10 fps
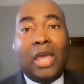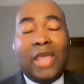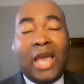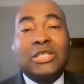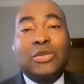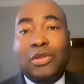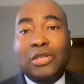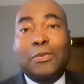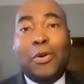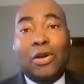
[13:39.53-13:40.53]
And that's what
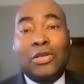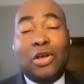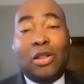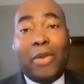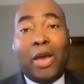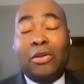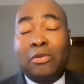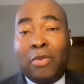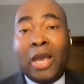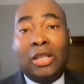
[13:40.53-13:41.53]
this party's all about under my
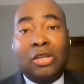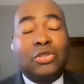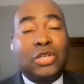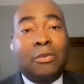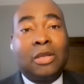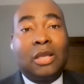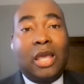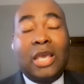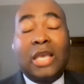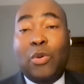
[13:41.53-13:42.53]
leadership. And that's
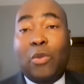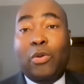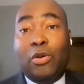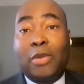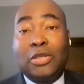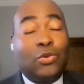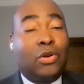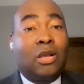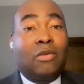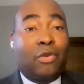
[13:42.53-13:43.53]
what we're going to be doing from
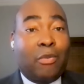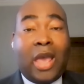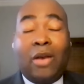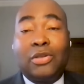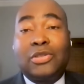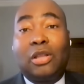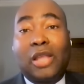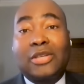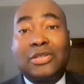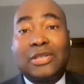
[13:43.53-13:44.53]
now until election season.